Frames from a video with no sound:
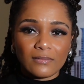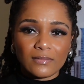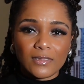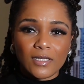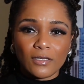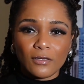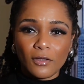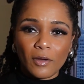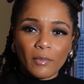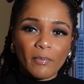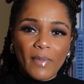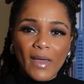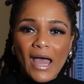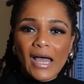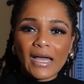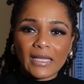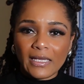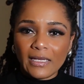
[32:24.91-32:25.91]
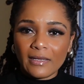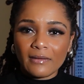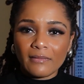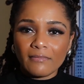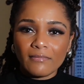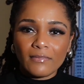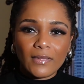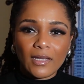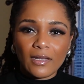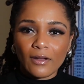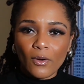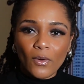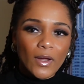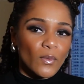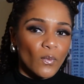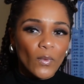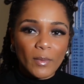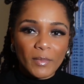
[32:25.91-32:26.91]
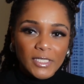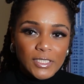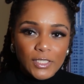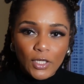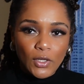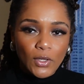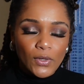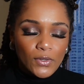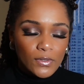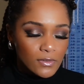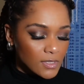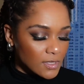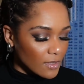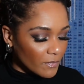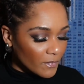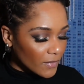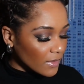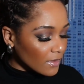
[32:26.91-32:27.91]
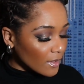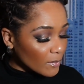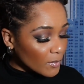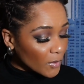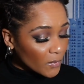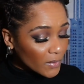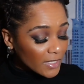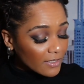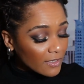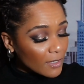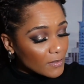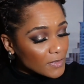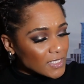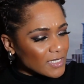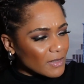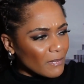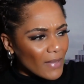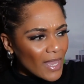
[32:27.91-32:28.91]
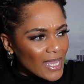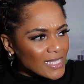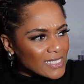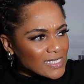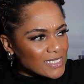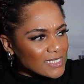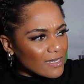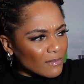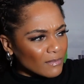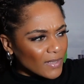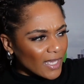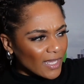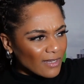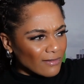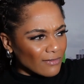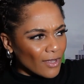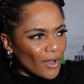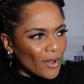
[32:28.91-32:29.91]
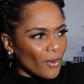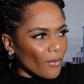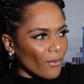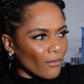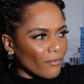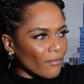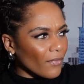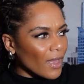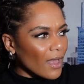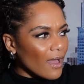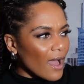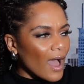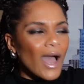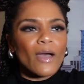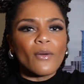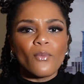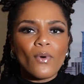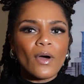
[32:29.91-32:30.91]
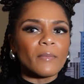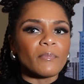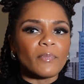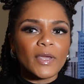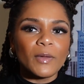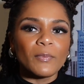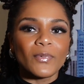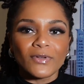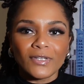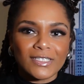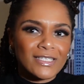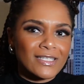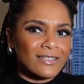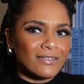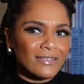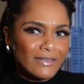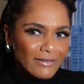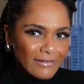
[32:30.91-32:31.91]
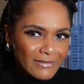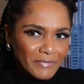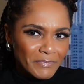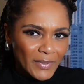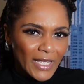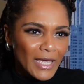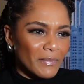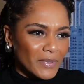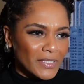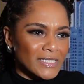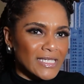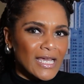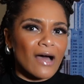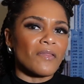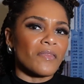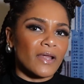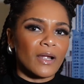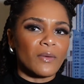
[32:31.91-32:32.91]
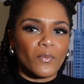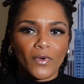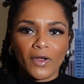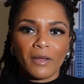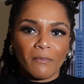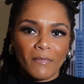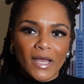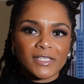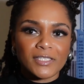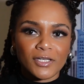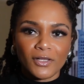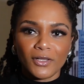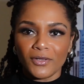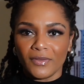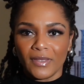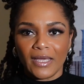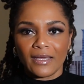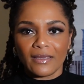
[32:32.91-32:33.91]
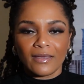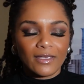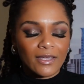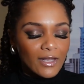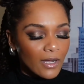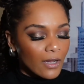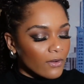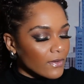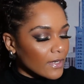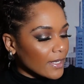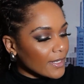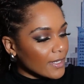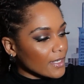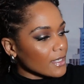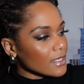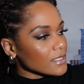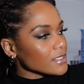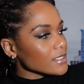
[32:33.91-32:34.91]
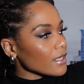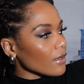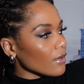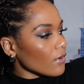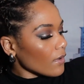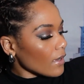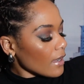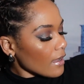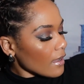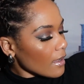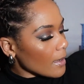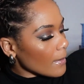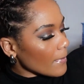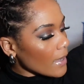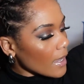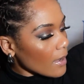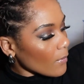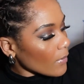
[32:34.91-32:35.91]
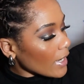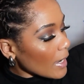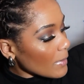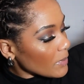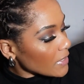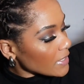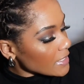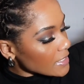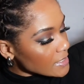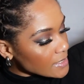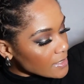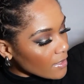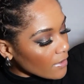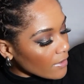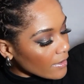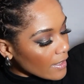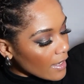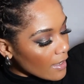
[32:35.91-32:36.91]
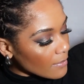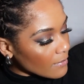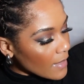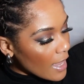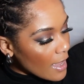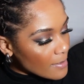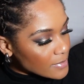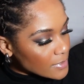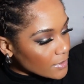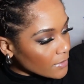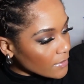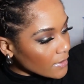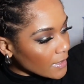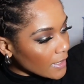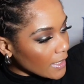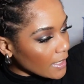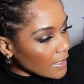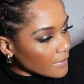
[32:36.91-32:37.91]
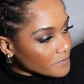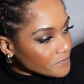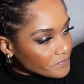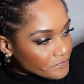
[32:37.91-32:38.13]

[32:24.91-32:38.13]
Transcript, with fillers: to look baggy, you know, in women's clothes but when it comes to men's, I'm like, no, I want people to be able to tell that I'm wearing men's clothing, you know? So um, when I put this on, I'm absolutely,